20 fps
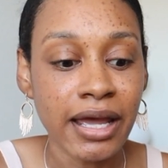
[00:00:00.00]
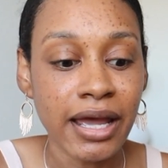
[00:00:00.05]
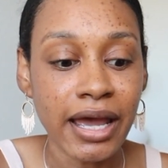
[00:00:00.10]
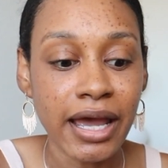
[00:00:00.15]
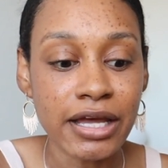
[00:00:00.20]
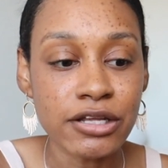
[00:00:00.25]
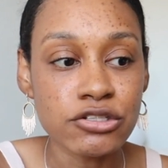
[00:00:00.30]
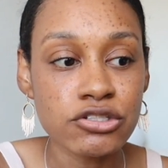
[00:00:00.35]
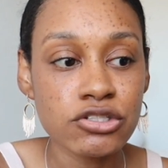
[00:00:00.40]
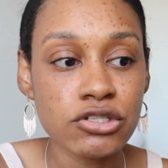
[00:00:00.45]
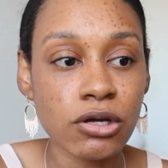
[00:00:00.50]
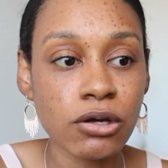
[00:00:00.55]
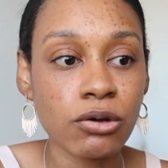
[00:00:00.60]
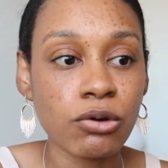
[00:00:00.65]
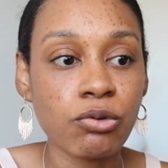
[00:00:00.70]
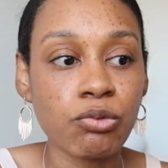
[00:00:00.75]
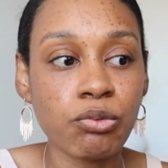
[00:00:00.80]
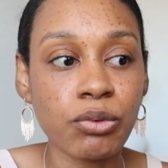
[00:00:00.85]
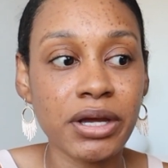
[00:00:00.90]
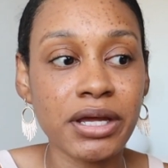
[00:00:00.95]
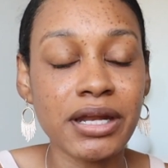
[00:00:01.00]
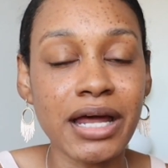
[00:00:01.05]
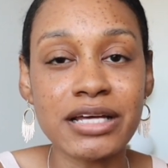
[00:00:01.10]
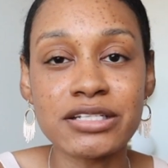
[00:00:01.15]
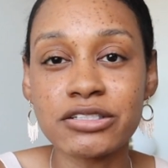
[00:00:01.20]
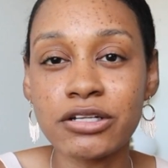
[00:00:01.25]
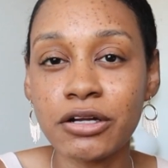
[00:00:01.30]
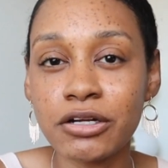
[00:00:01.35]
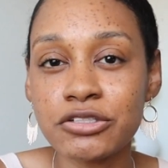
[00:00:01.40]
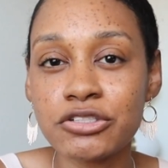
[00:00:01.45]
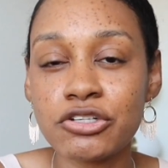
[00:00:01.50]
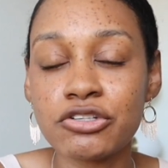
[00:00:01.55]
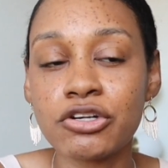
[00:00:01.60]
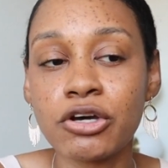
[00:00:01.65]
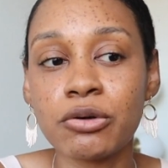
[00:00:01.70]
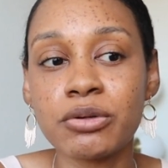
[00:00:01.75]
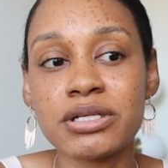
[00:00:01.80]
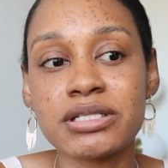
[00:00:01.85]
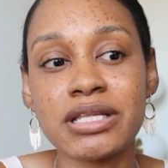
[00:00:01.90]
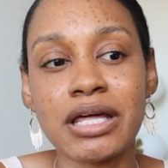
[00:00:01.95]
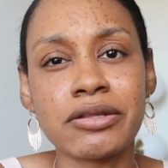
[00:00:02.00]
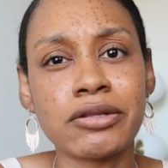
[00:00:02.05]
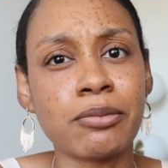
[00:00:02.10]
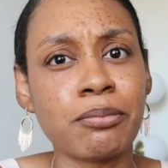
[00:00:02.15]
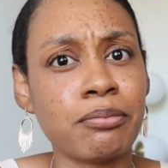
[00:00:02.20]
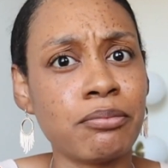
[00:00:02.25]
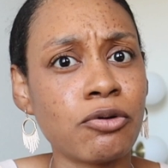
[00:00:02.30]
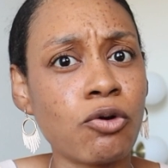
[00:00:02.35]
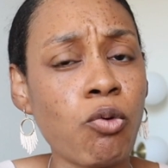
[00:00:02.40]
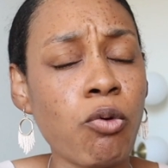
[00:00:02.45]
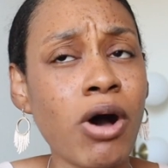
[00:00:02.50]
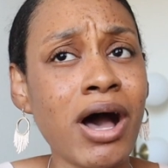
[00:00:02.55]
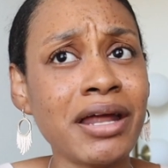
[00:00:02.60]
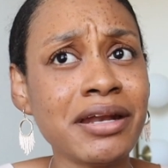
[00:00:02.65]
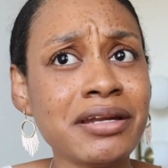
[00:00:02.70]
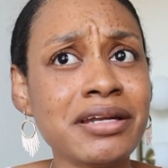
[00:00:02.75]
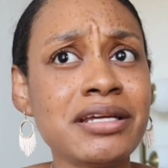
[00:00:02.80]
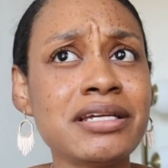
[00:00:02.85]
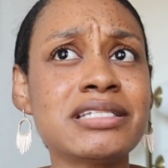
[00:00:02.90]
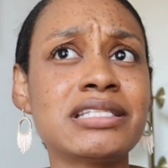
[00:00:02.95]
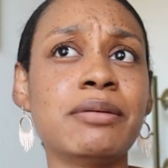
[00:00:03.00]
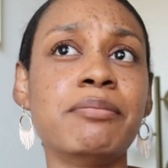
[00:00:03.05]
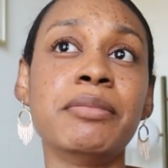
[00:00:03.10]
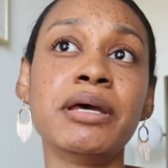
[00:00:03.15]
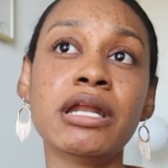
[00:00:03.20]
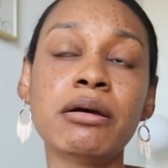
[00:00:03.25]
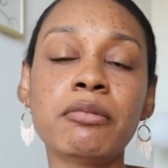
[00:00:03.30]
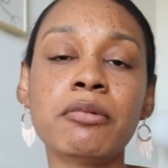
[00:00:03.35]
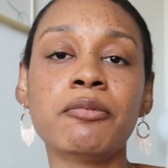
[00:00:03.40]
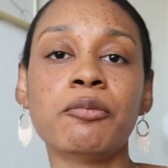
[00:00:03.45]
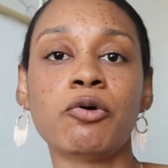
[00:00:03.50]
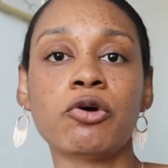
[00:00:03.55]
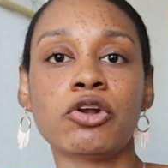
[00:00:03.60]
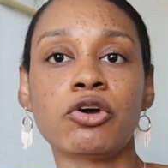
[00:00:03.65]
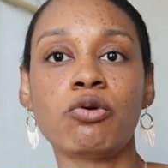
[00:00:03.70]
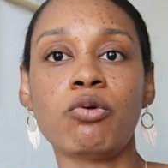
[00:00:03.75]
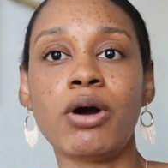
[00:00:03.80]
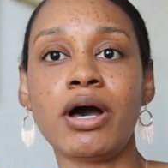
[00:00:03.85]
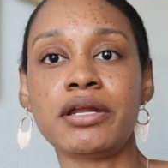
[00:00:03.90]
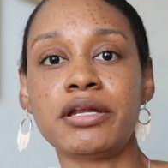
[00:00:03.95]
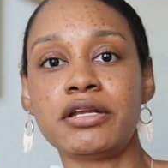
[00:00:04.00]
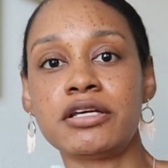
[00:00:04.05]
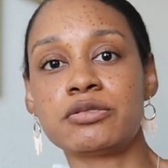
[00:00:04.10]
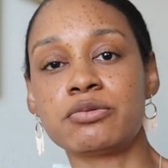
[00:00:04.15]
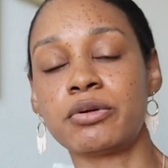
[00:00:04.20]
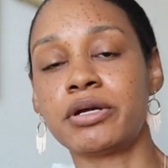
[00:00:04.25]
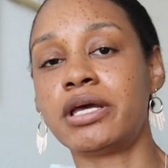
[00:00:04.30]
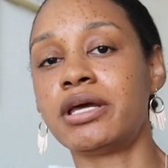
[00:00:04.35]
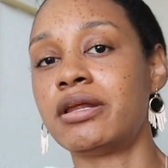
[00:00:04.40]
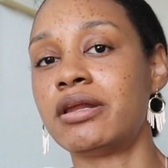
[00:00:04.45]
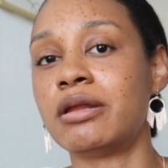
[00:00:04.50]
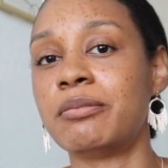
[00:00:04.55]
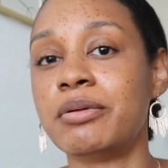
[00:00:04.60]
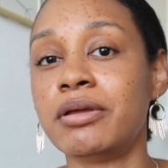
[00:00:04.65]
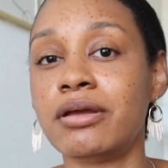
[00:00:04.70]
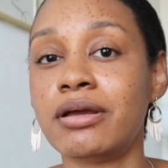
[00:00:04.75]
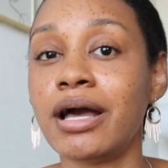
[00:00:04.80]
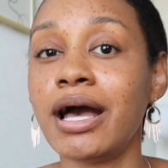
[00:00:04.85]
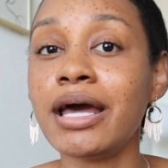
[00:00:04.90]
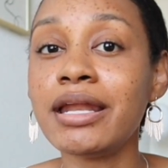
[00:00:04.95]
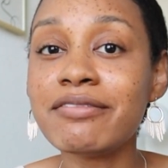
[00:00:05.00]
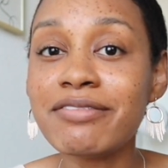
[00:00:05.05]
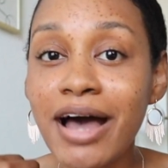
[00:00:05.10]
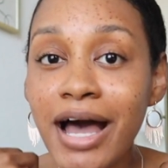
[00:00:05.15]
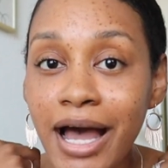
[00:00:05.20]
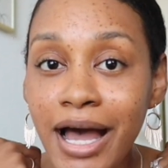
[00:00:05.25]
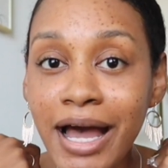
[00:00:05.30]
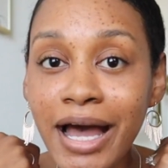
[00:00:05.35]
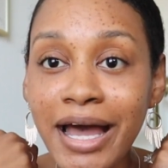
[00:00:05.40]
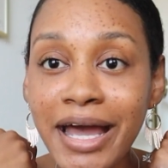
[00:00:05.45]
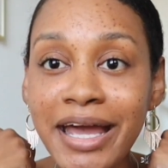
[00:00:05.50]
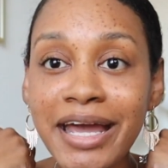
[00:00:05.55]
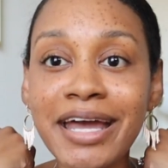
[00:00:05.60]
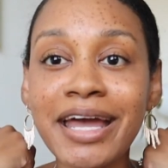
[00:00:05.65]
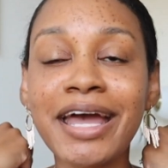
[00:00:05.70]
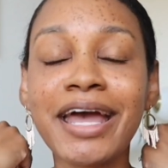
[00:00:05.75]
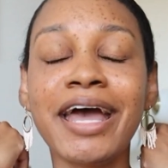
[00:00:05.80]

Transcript: And so when I started to notice that the quantities, the minimum order quantities were getting to be kind of high.